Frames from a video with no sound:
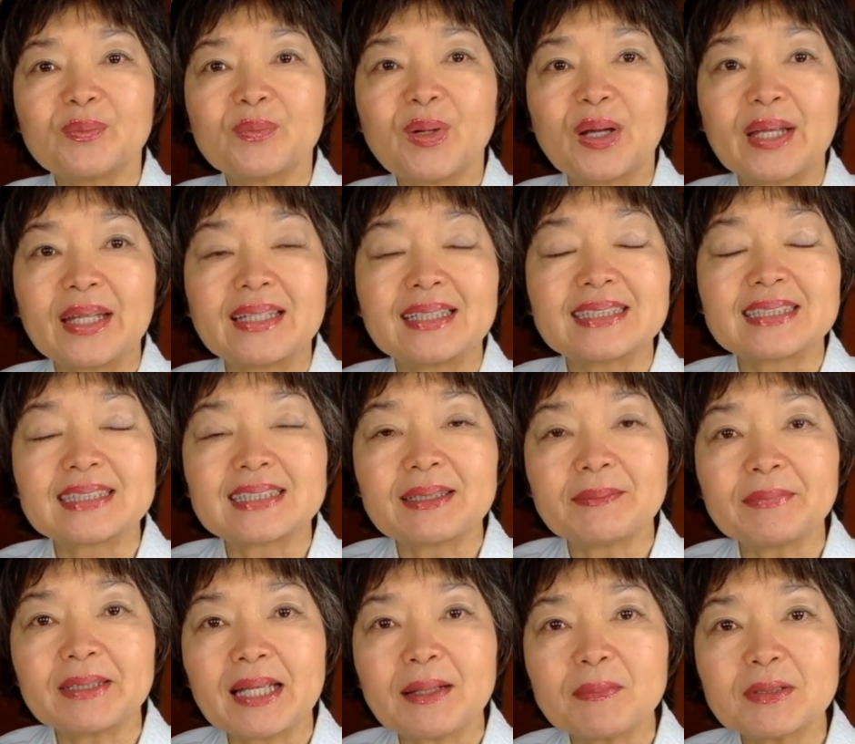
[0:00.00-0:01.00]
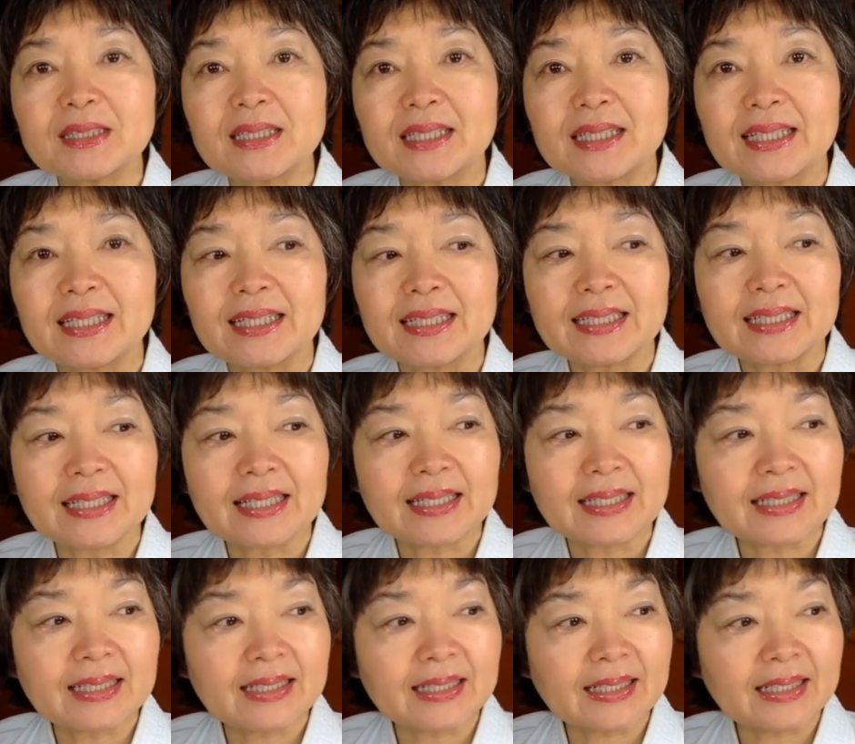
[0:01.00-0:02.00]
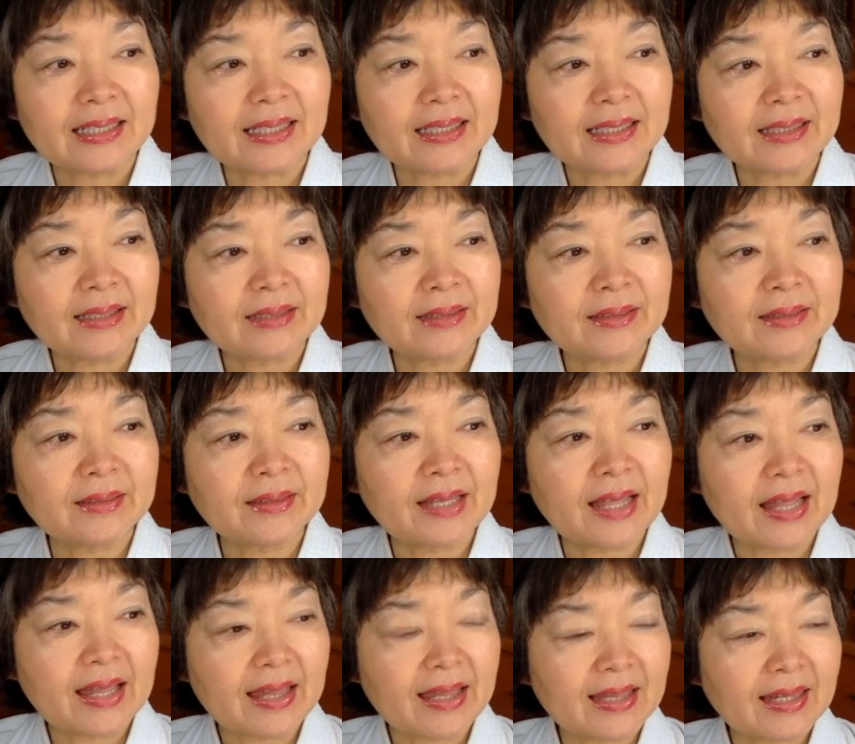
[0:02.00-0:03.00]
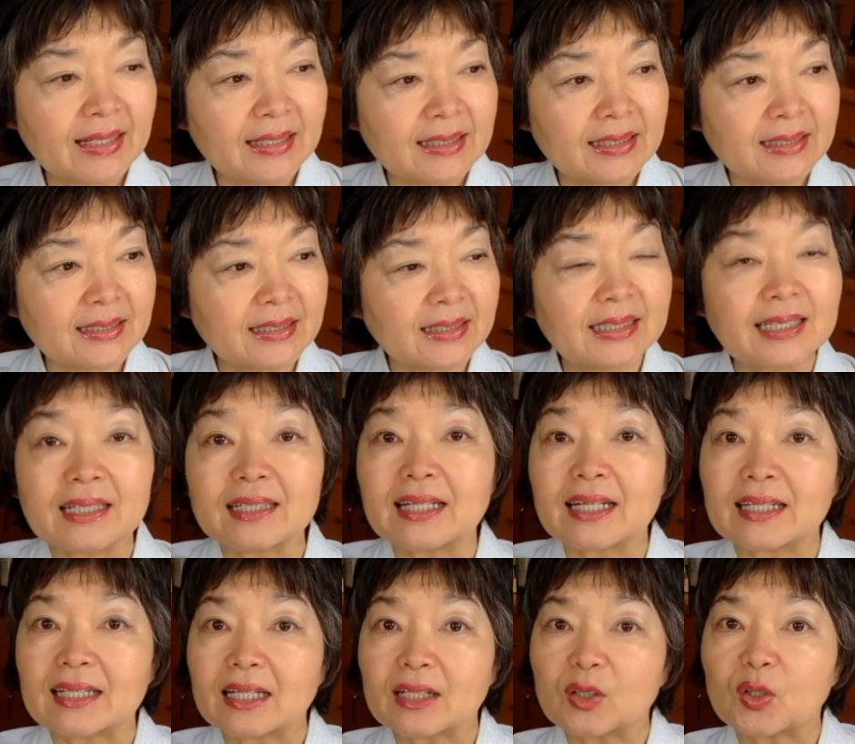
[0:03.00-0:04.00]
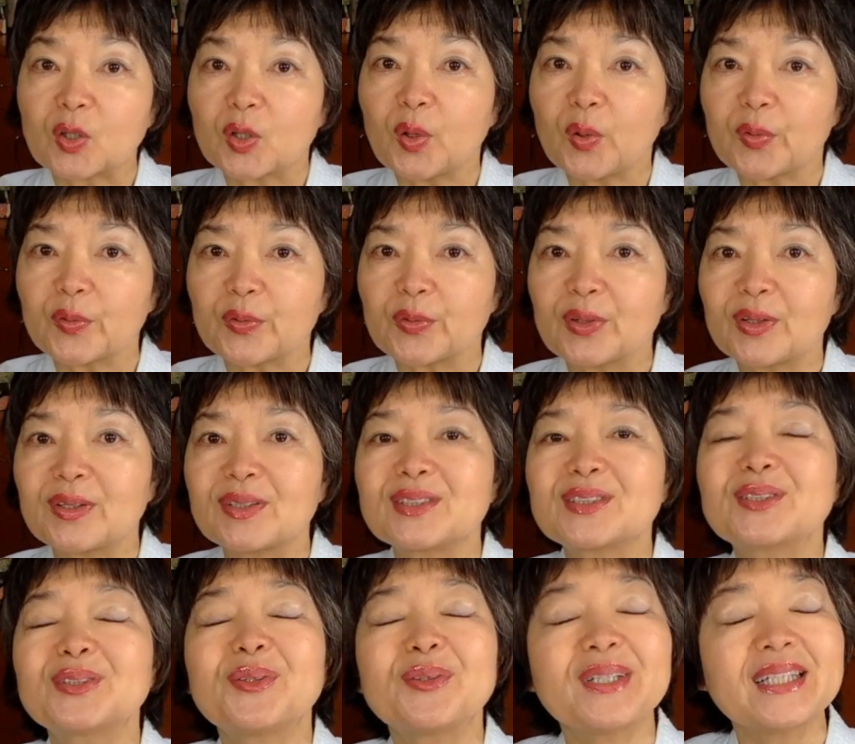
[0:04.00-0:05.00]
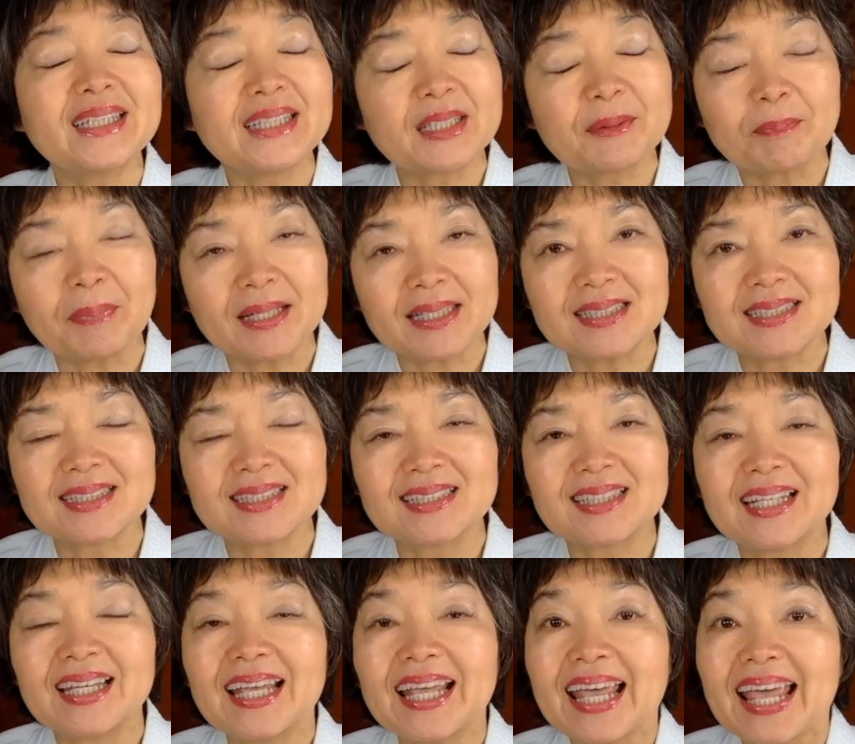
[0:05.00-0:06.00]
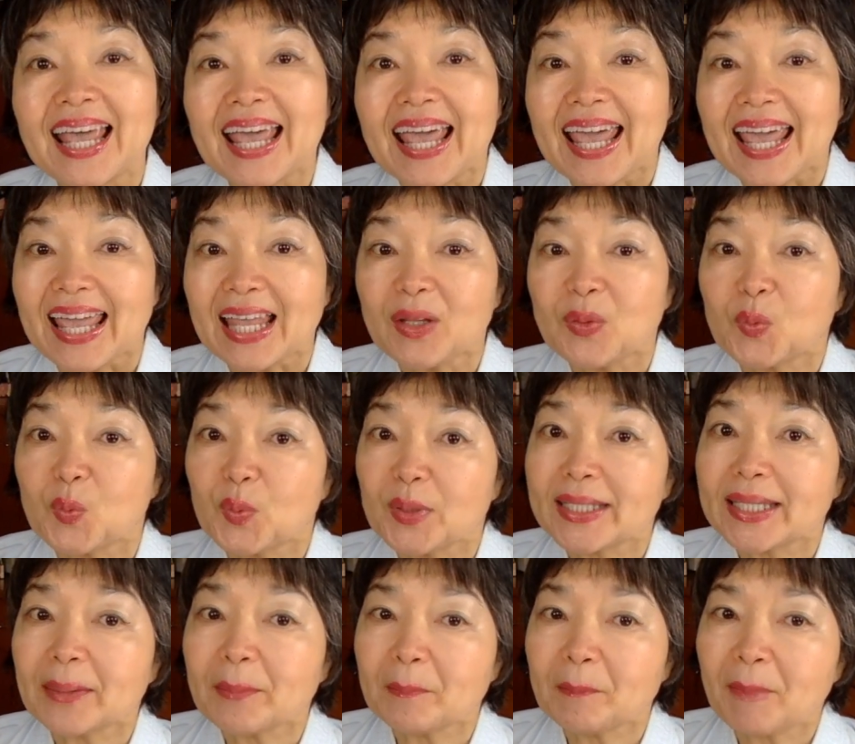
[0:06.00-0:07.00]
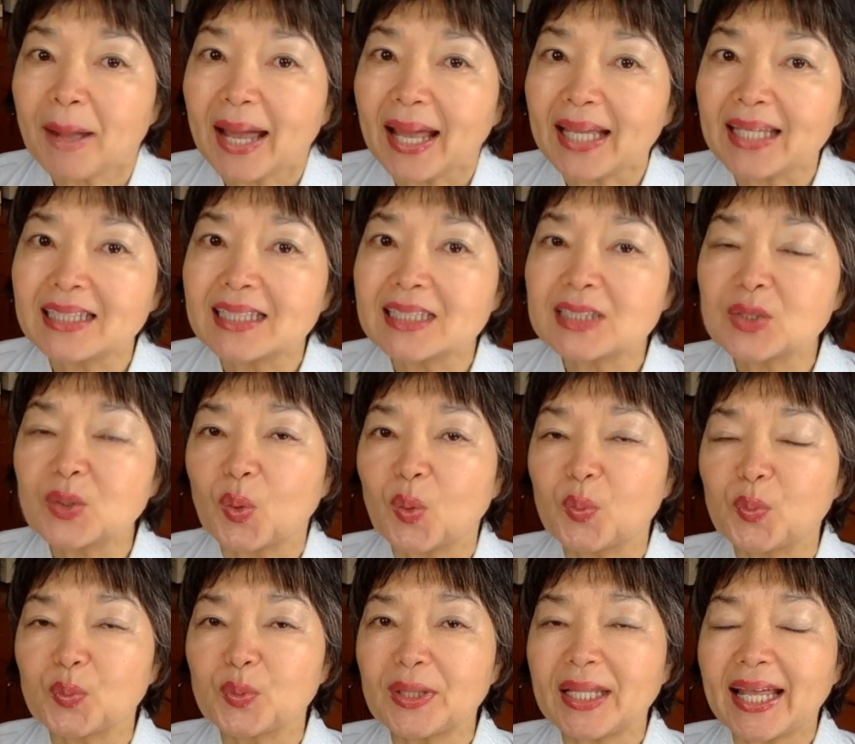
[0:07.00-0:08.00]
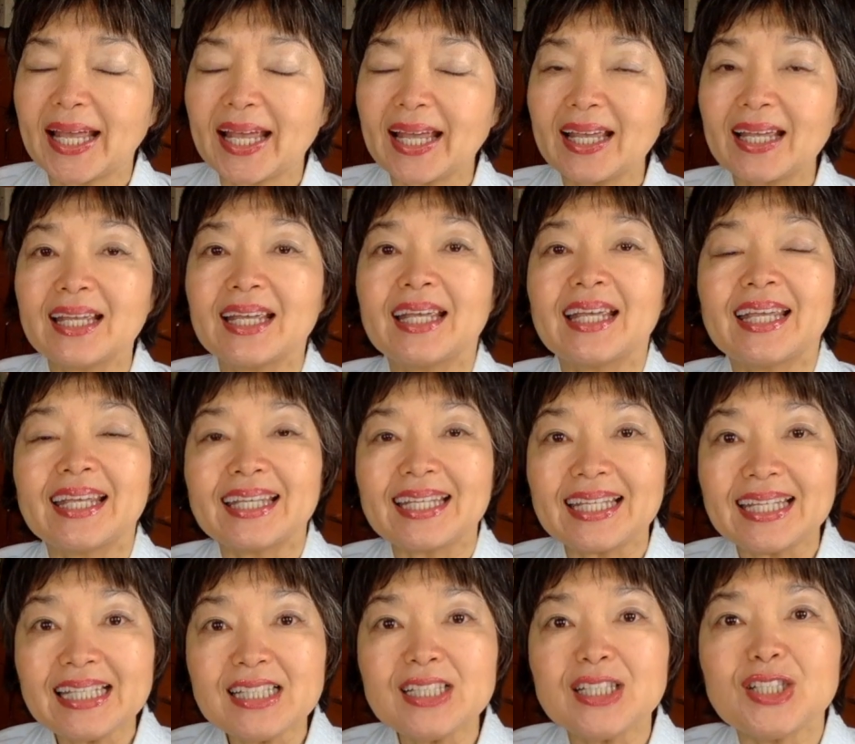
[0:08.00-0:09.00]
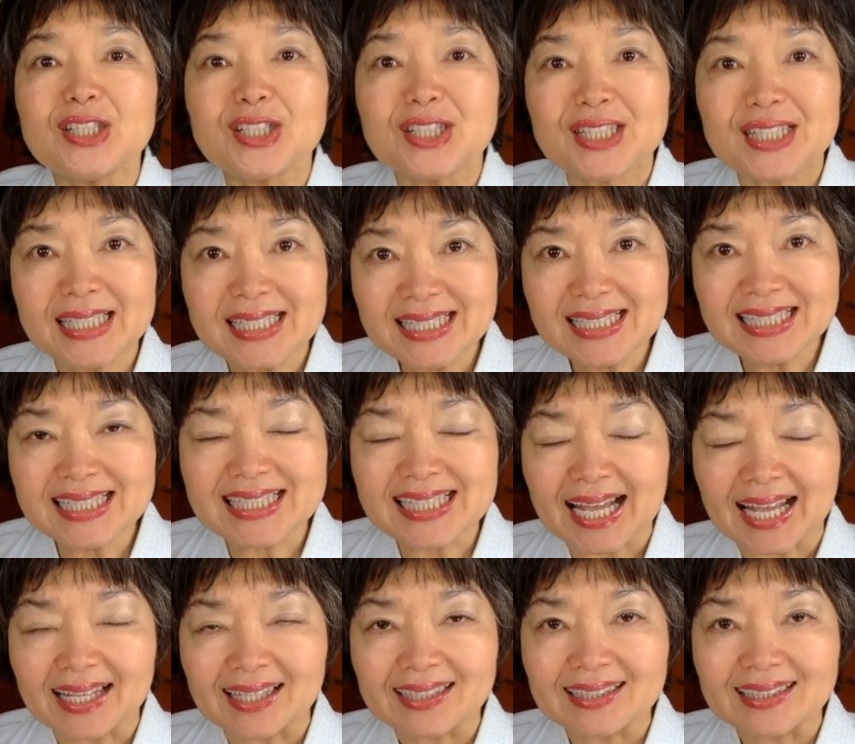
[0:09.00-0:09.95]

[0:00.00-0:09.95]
and sometimes like a cloth. So it depends. And we can buy this ofuda in jinja.